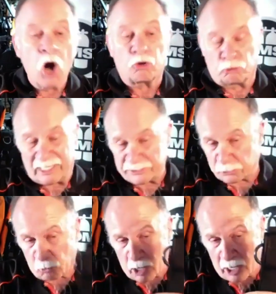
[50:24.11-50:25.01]
Razor
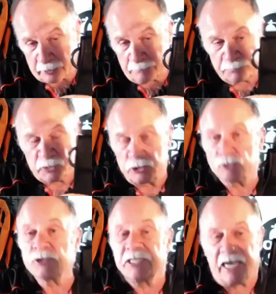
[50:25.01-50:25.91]
wire, you
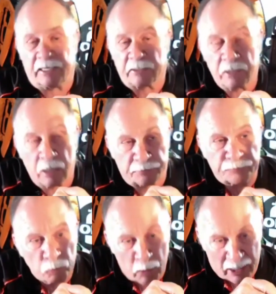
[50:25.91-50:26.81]
can't cut
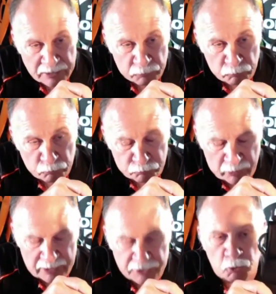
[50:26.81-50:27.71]
through
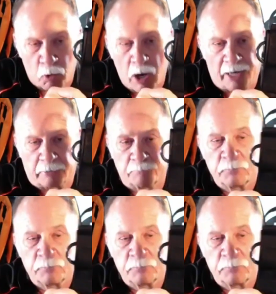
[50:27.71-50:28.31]
razor wire.